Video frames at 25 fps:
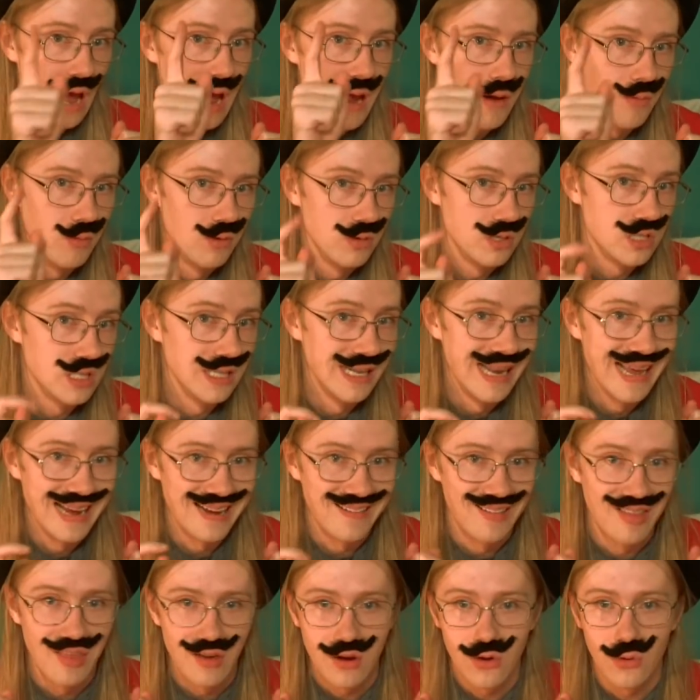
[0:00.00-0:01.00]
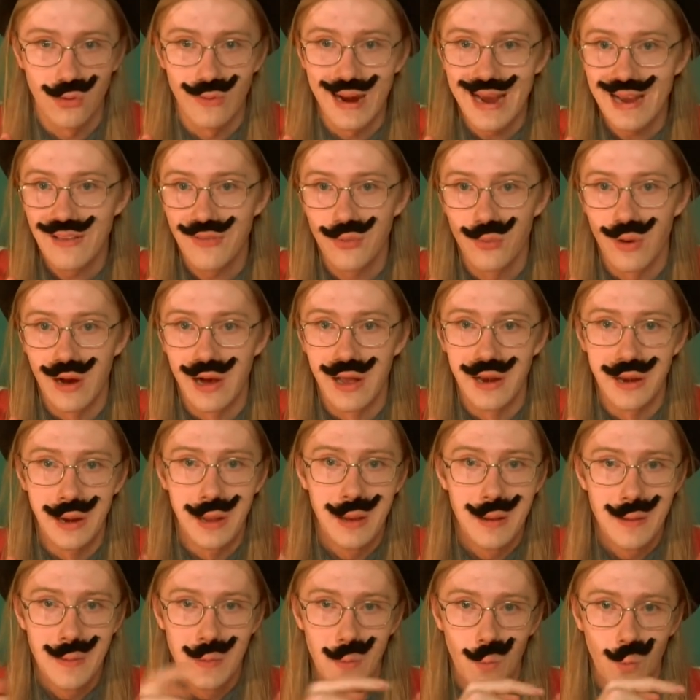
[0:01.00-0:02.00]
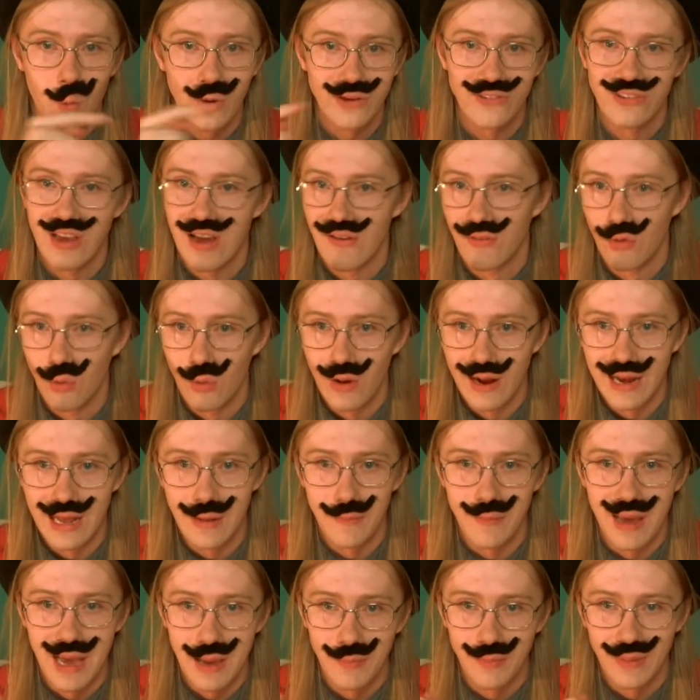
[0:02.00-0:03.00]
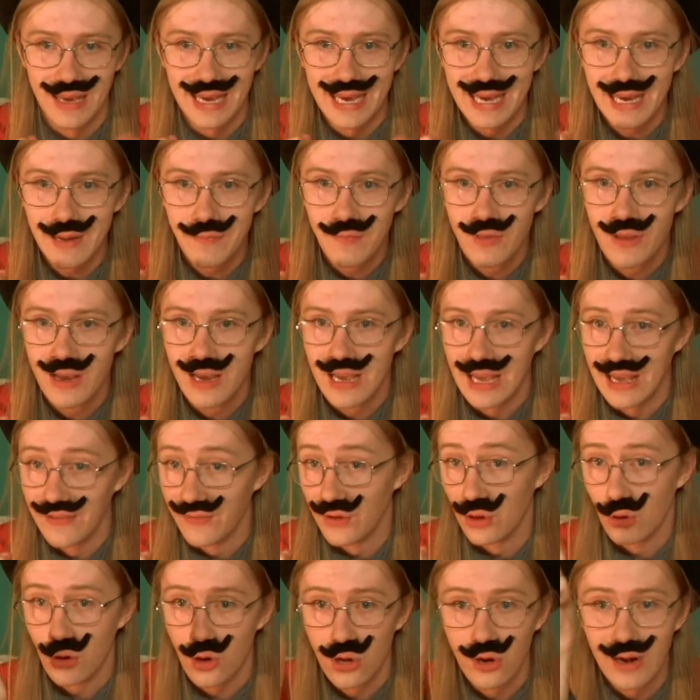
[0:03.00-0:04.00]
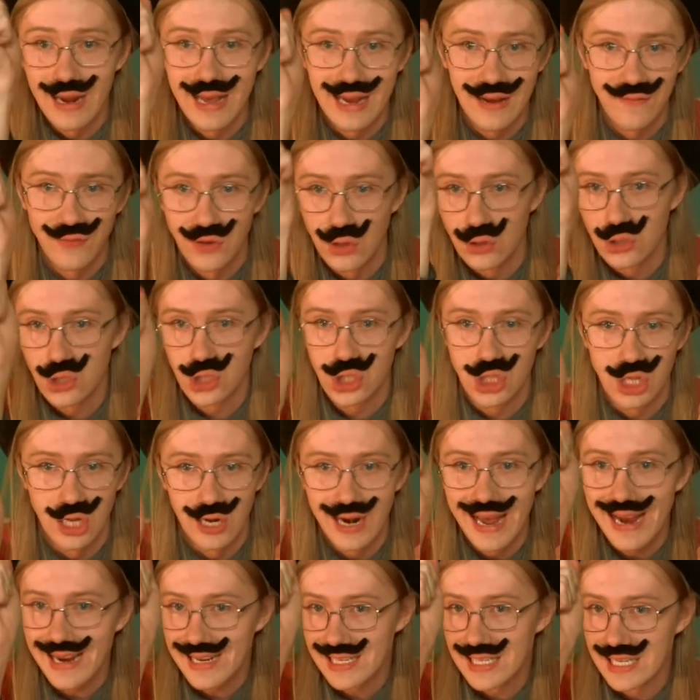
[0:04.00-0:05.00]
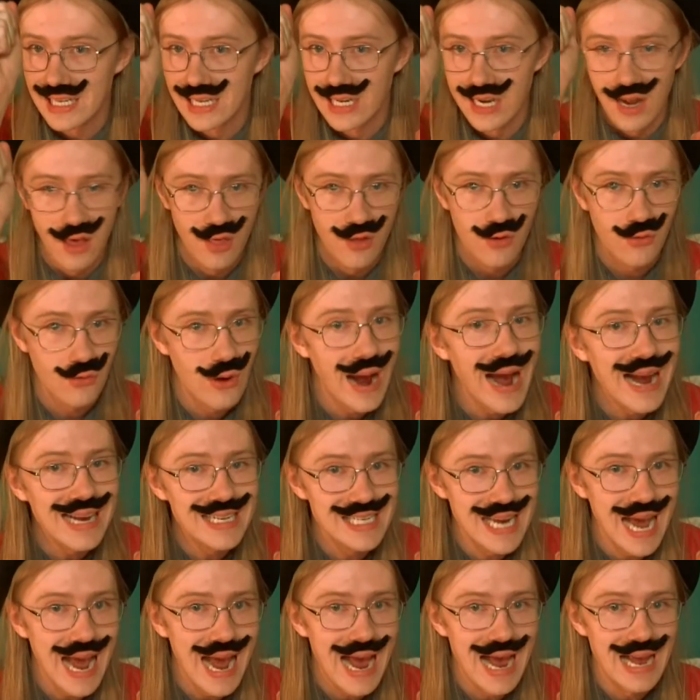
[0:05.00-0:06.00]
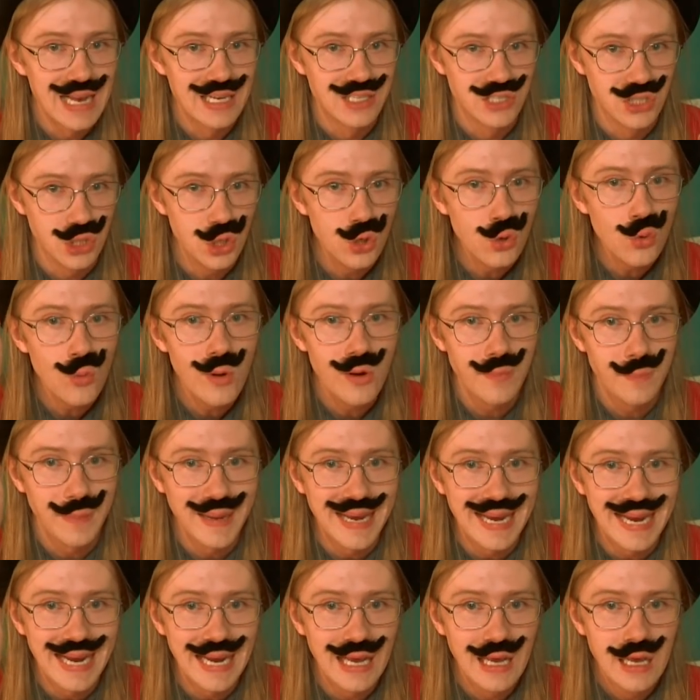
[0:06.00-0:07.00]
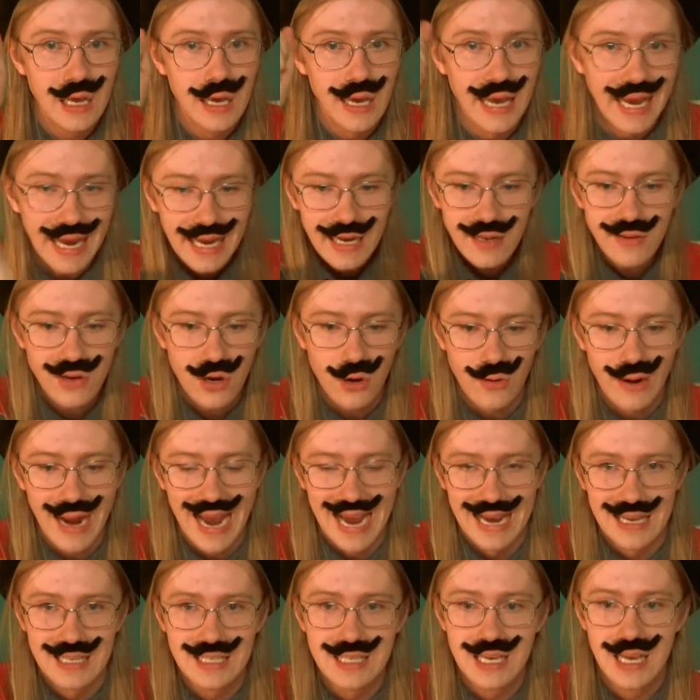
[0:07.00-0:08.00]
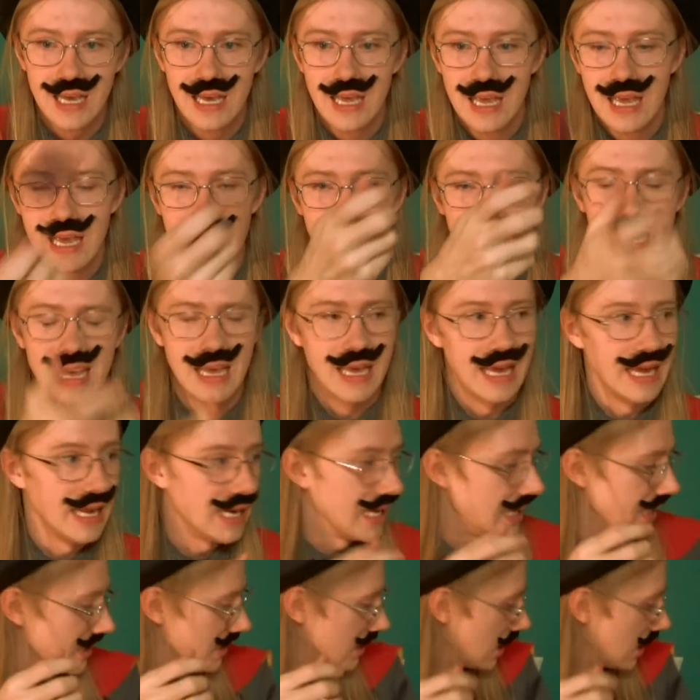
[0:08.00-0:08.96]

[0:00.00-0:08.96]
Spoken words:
will select the correct one, whichever one it may be. If you selected the right hand, you would be incorrect. It is